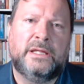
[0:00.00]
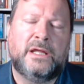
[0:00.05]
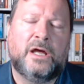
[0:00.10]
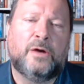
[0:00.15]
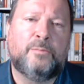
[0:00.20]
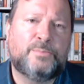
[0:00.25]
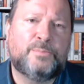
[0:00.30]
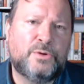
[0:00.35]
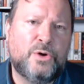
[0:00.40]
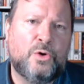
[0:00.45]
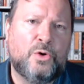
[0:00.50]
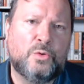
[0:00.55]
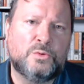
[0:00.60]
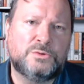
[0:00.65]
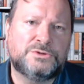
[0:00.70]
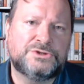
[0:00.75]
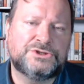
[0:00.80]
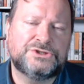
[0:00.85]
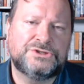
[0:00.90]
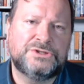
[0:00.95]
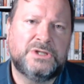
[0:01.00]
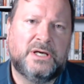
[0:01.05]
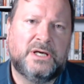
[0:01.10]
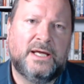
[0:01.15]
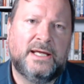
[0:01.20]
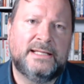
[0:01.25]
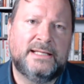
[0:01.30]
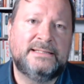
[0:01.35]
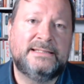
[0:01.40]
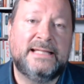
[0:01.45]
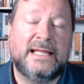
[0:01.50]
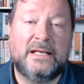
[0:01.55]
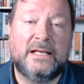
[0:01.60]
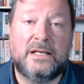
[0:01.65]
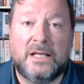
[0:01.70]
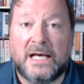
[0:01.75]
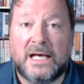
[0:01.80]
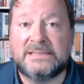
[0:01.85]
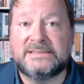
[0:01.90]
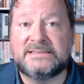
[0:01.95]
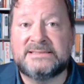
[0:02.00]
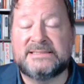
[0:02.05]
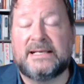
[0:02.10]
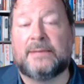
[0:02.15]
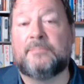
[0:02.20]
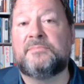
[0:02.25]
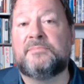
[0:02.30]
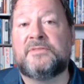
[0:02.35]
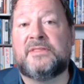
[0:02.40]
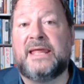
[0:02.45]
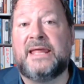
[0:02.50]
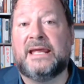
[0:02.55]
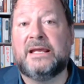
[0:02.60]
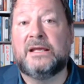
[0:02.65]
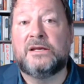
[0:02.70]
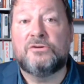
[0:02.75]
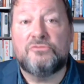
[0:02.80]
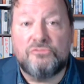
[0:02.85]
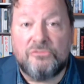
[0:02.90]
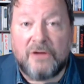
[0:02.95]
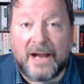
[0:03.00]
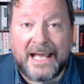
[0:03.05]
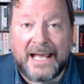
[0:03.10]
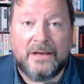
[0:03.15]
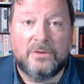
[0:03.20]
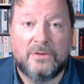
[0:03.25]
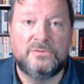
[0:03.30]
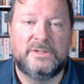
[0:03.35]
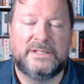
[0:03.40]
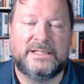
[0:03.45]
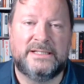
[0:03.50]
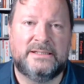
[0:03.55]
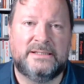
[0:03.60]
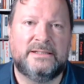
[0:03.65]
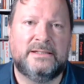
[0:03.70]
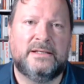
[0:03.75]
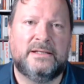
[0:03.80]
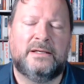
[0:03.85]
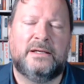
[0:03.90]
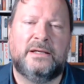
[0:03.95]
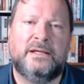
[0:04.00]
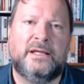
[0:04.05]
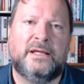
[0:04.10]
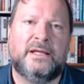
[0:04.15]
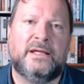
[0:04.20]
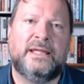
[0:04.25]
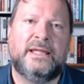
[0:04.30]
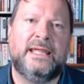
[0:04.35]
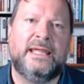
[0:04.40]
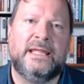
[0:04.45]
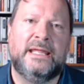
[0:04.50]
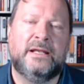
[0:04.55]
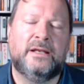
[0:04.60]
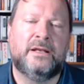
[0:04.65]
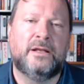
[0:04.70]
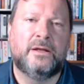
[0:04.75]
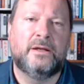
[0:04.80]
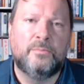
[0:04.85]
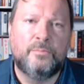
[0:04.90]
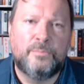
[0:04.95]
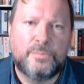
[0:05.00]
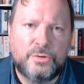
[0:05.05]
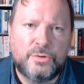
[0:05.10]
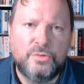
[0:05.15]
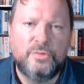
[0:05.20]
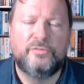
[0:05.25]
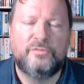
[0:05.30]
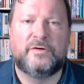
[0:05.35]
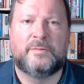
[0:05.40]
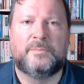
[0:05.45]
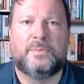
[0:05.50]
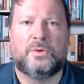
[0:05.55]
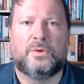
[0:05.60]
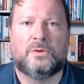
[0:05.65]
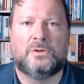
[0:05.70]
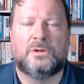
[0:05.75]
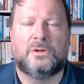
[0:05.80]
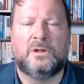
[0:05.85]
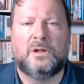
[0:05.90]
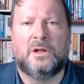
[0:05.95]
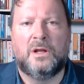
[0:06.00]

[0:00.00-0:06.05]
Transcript: approach than not something grounded in provable